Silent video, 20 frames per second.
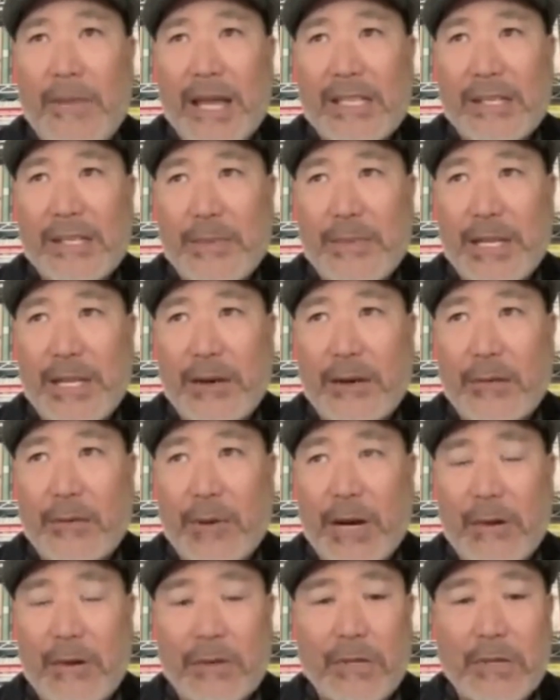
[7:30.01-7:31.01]
has
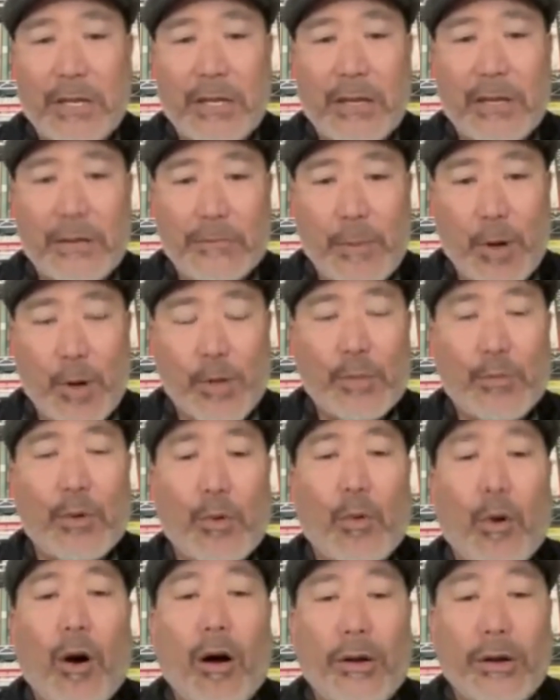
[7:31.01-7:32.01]
been around
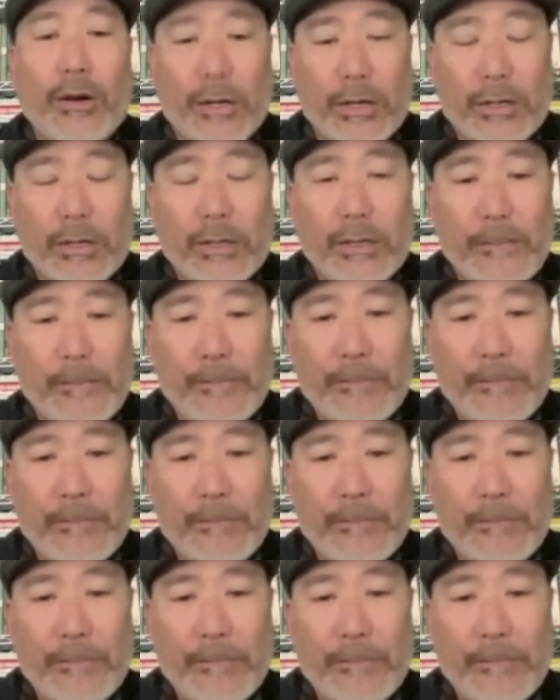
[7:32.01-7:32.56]
potable water.